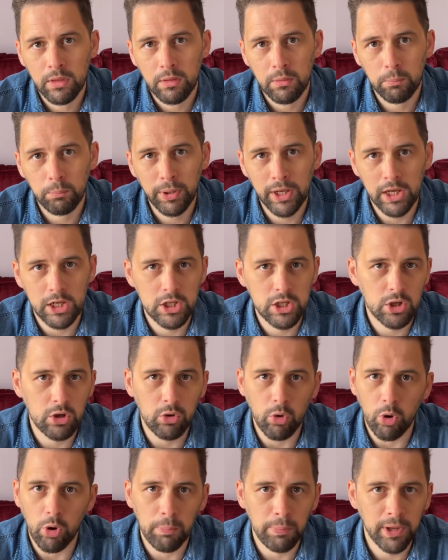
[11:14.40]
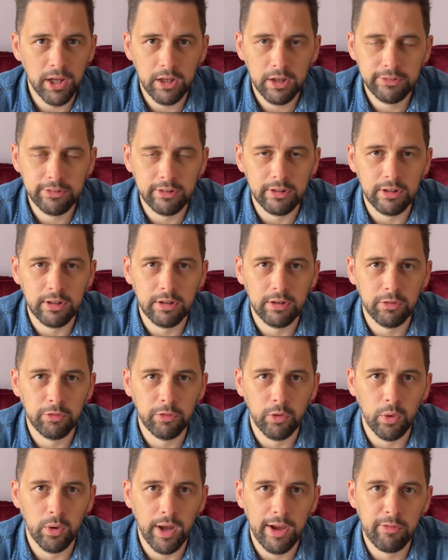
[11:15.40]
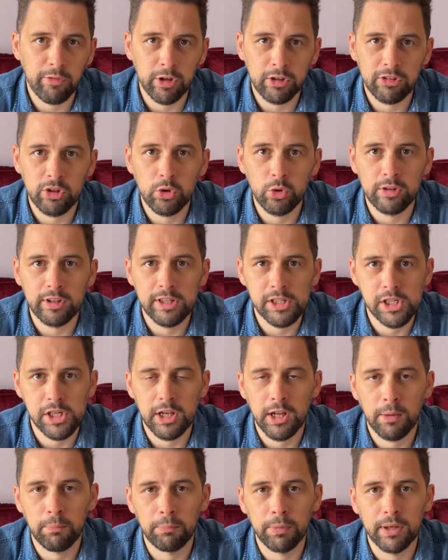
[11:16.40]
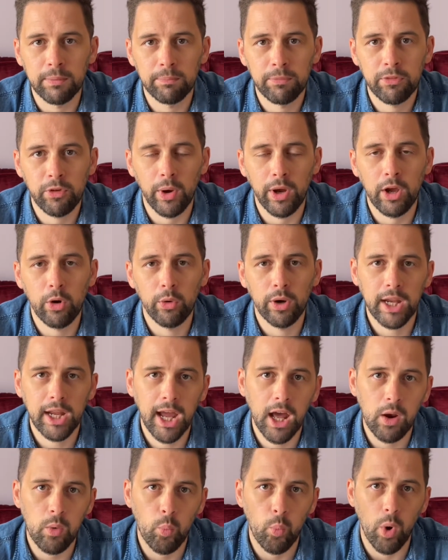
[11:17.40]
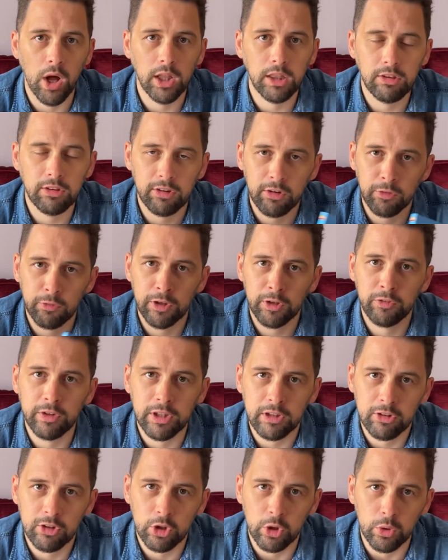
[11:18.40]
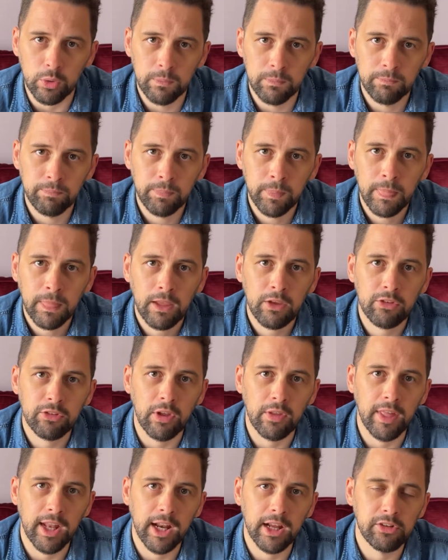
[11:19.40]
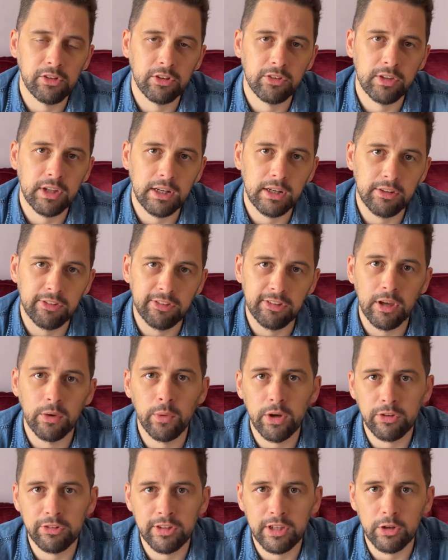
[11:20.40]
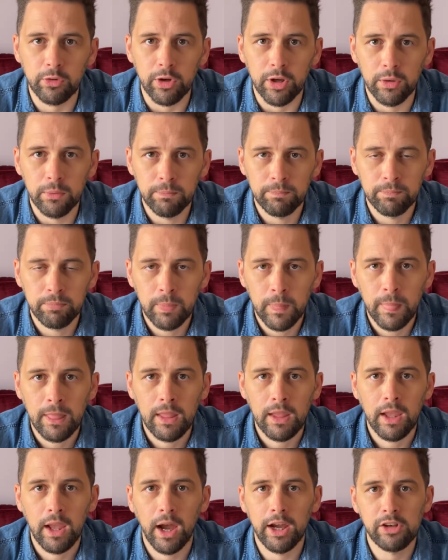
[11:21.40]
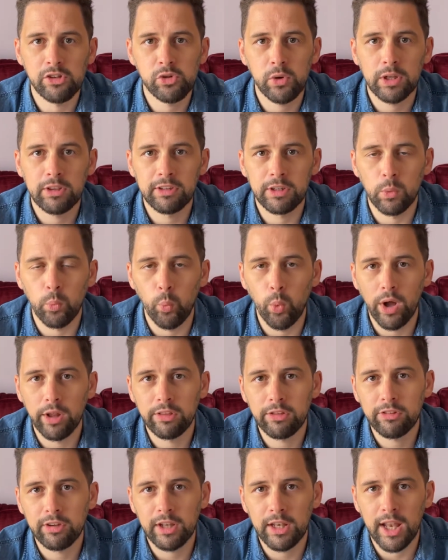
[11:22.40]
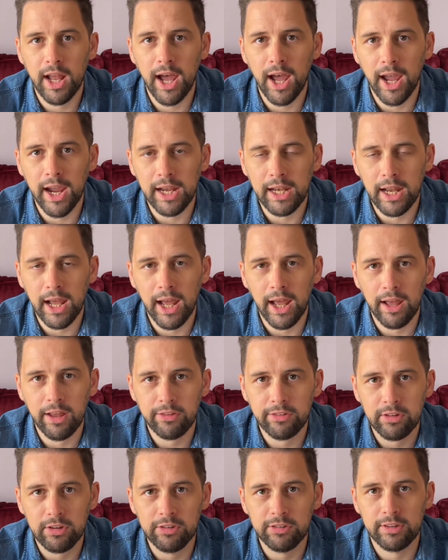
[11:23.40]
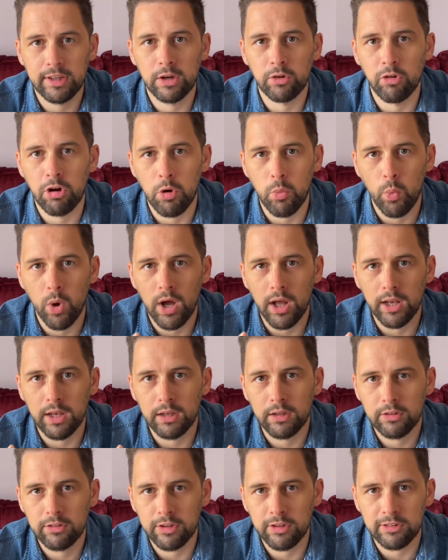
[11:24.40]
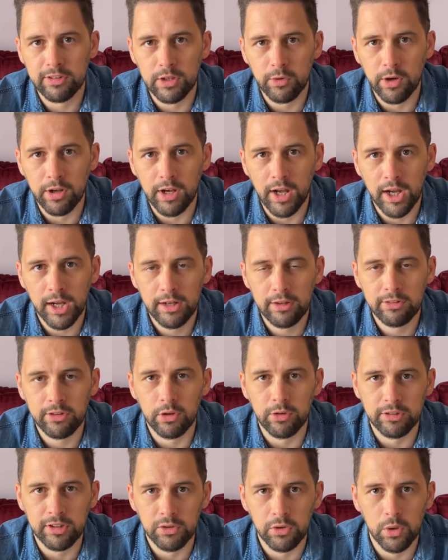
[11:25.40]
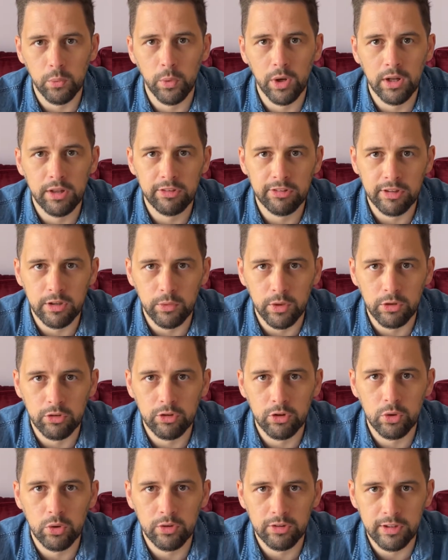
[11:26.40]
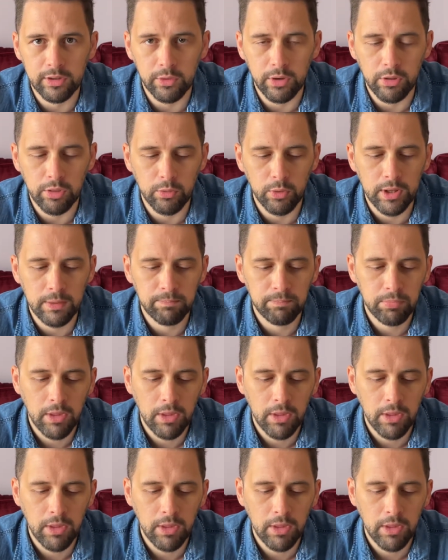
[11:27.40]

picture or a person for every 2-digit number. So I already had 1 to 52. So then I just needed 00. I treated 1 to 9 as 01 to 09. So 01, 02, 03.